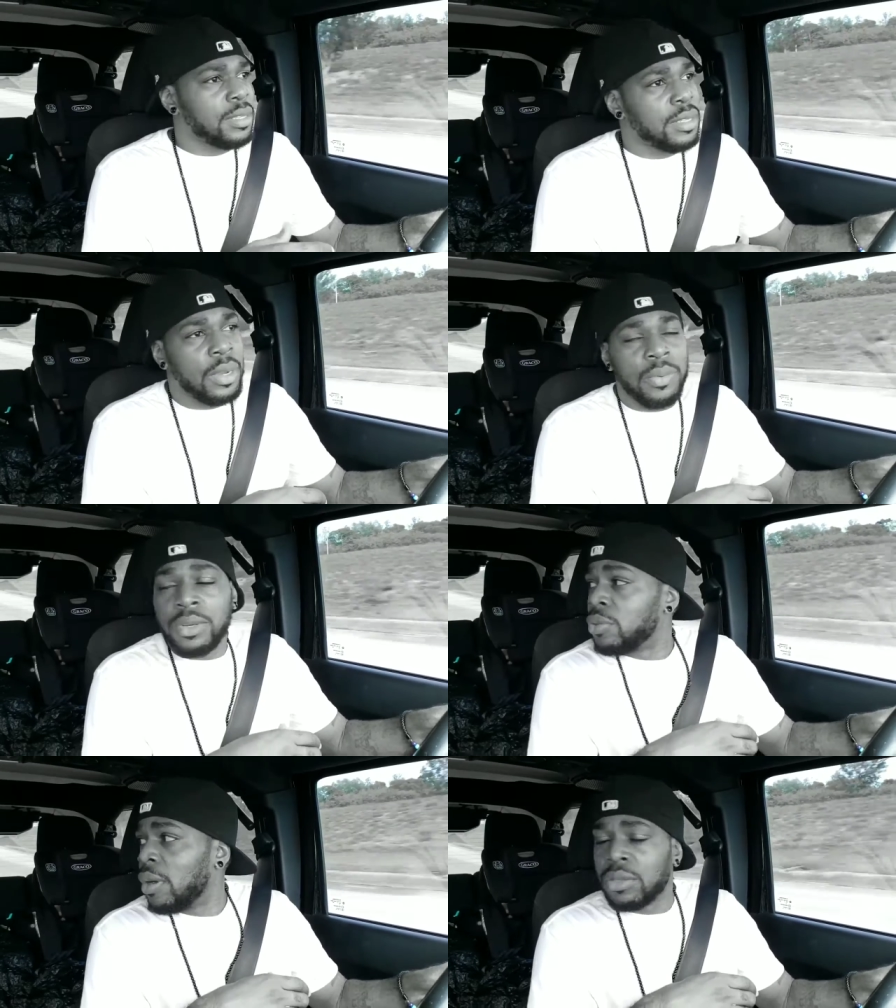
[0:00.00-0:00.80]
I
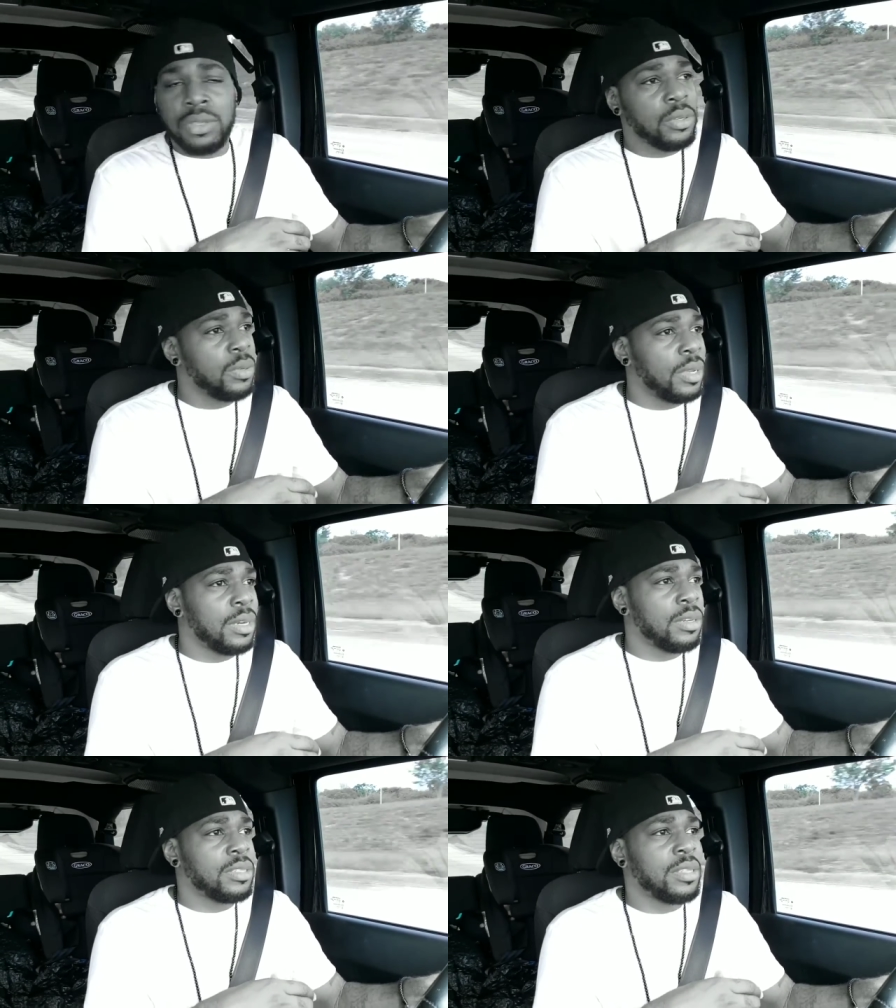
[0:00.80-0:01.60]
want you all to
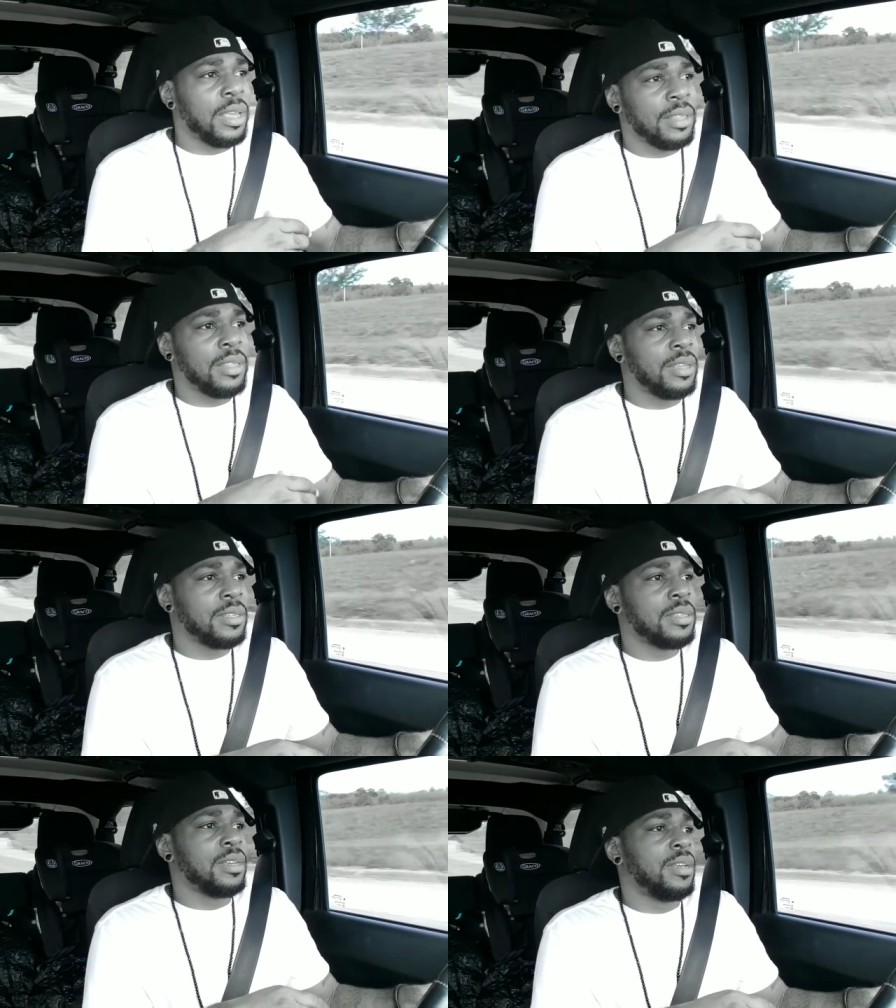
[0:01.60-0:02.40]
understand
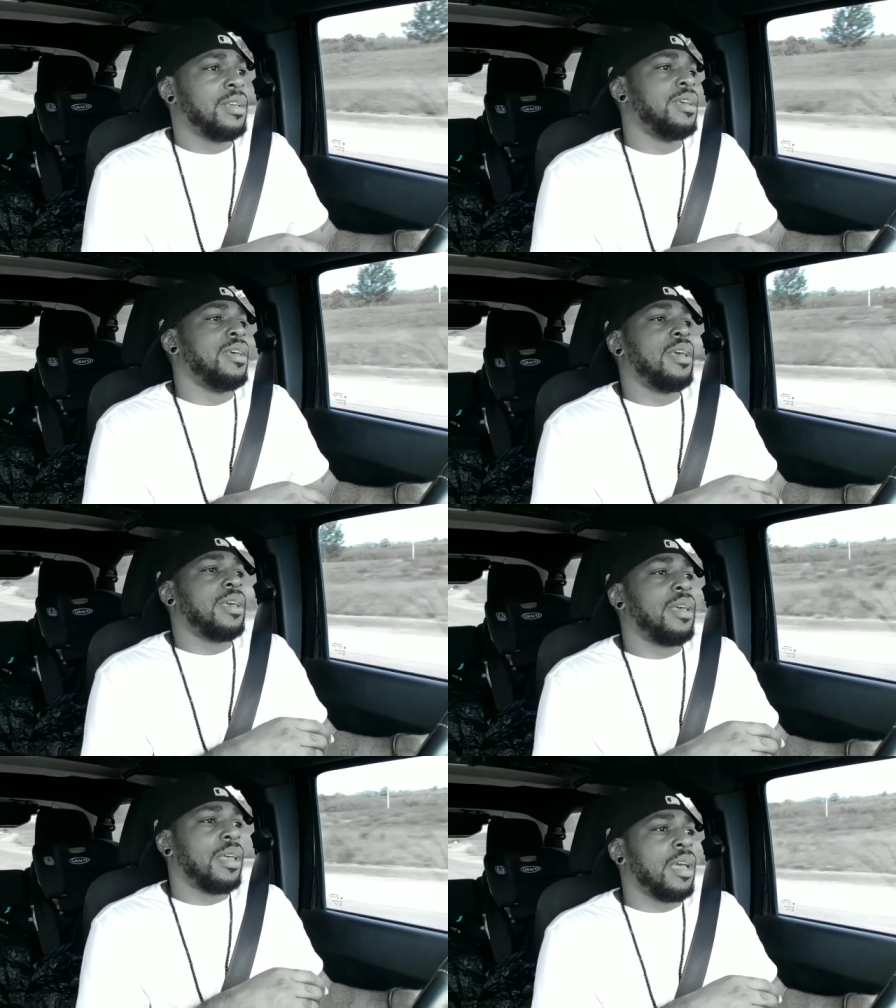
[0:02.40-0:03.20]
this,
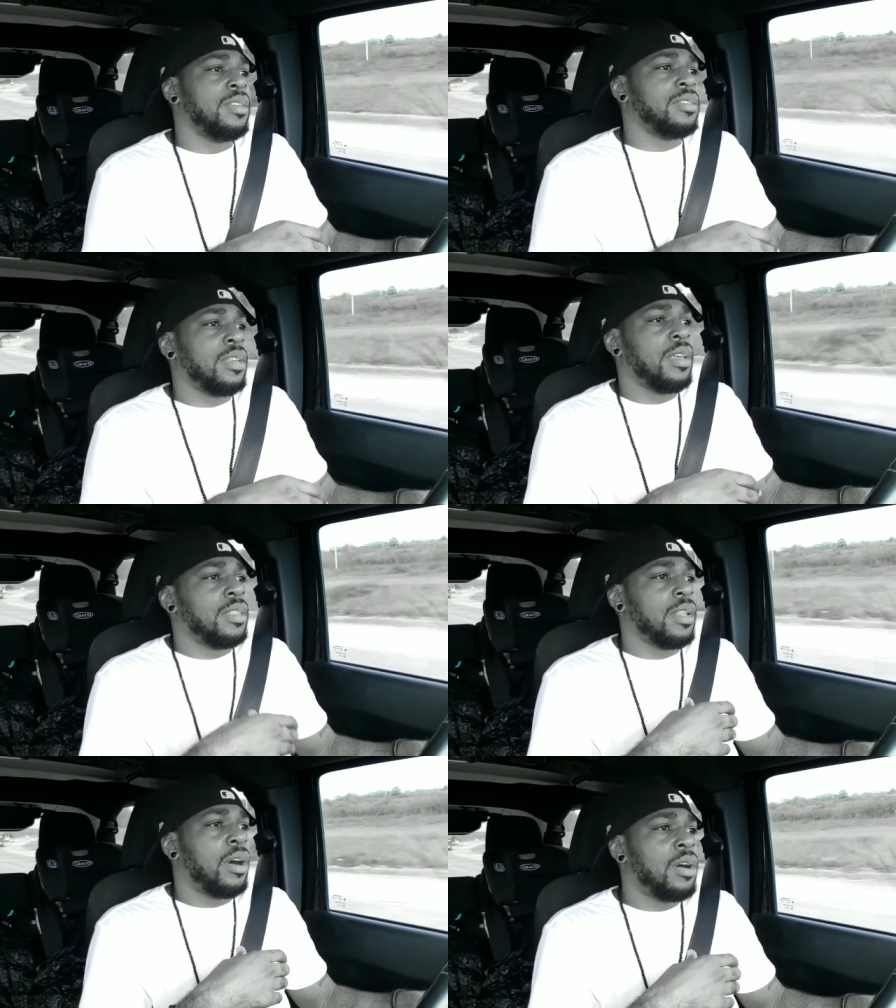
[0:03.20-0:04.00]

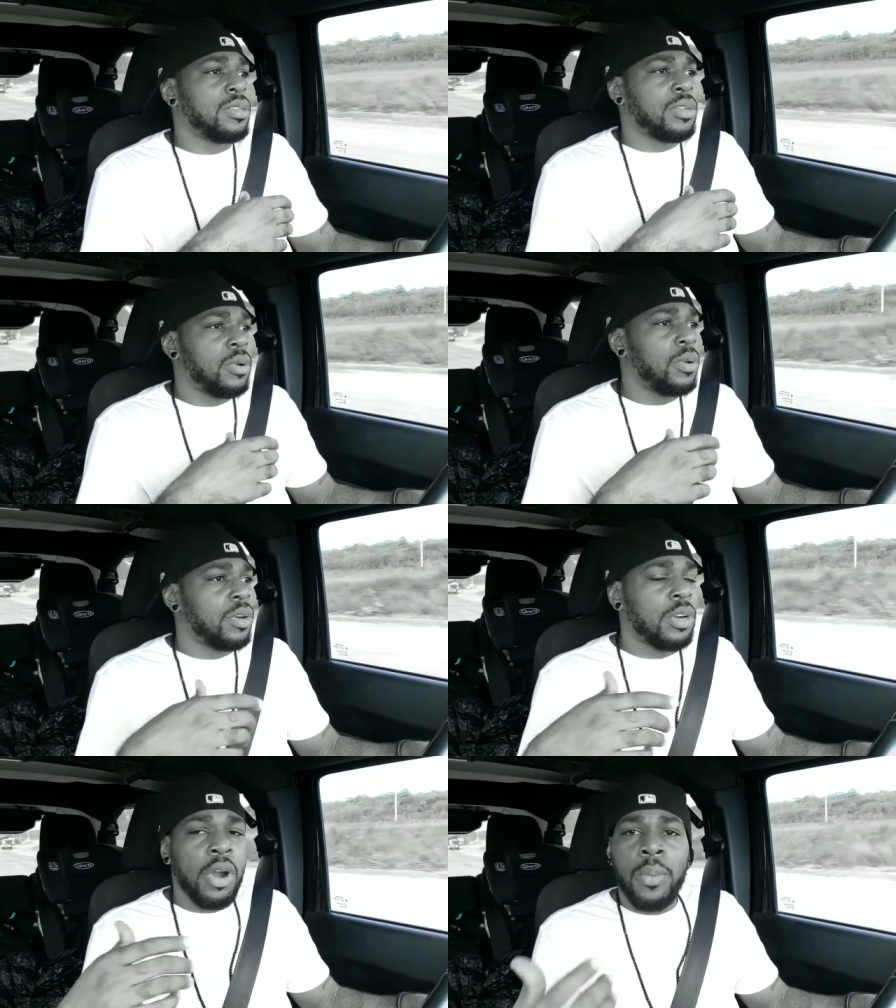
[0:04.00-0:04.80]
and also
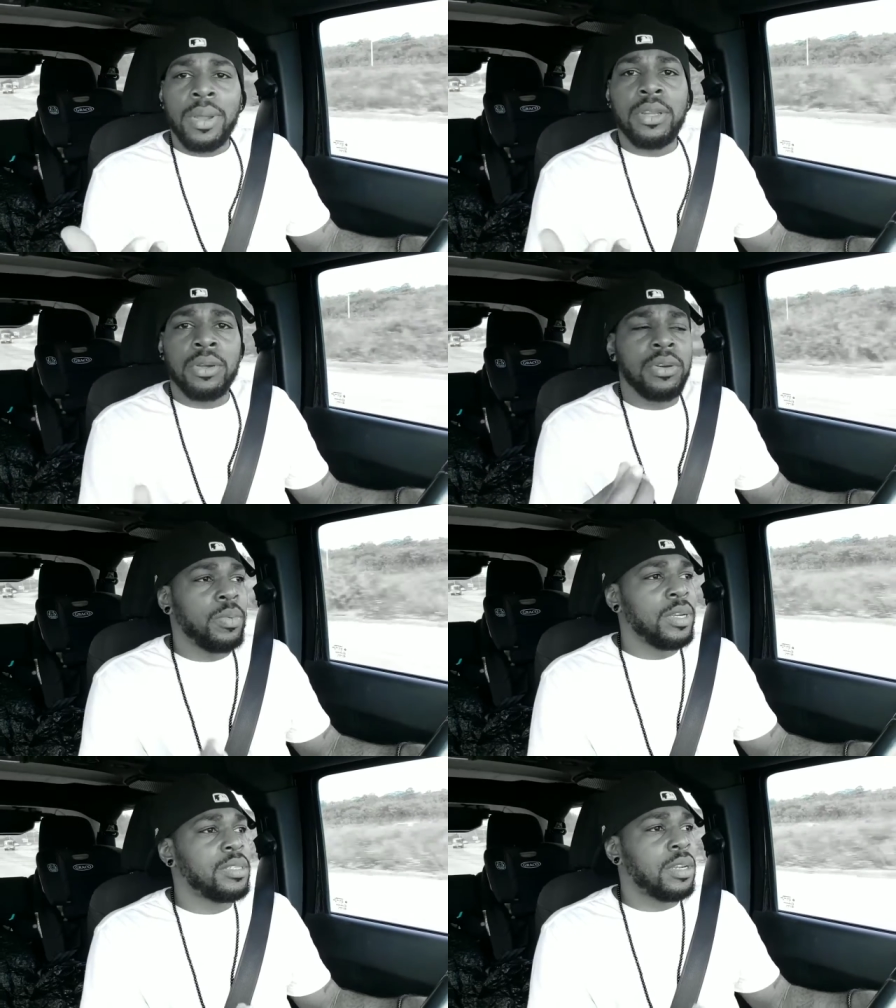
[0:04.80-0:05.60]
go and do the
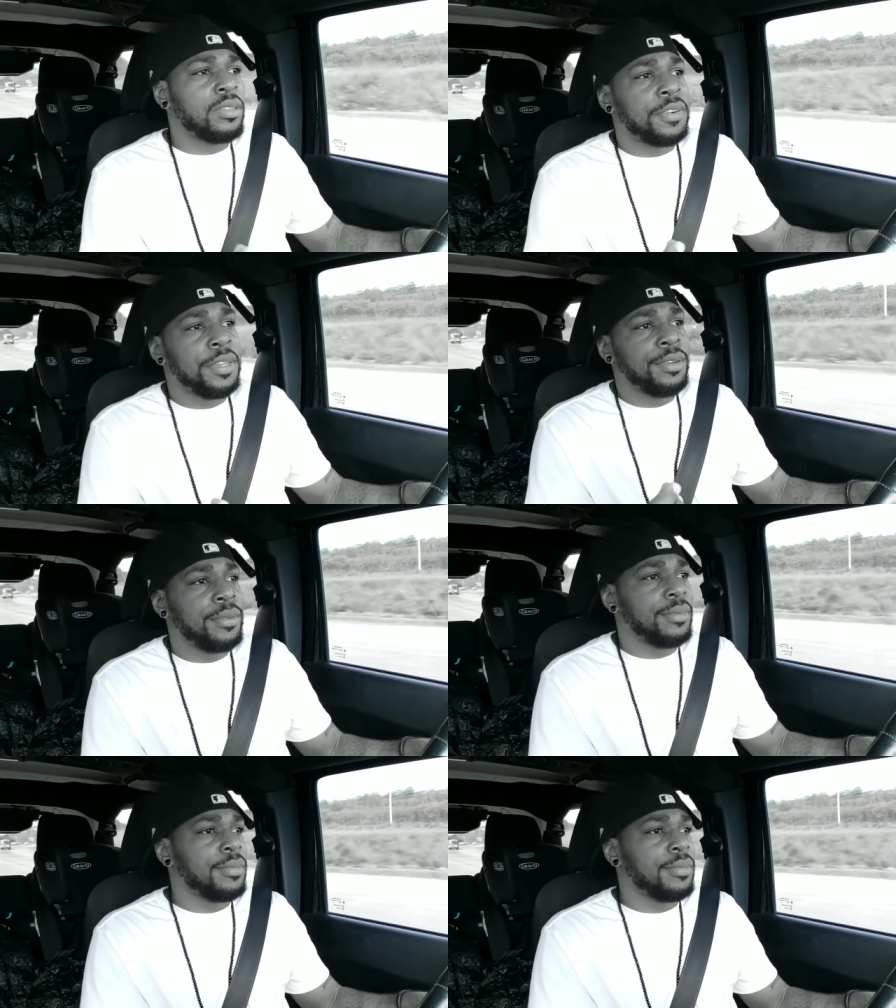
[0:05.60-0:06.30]
research for you.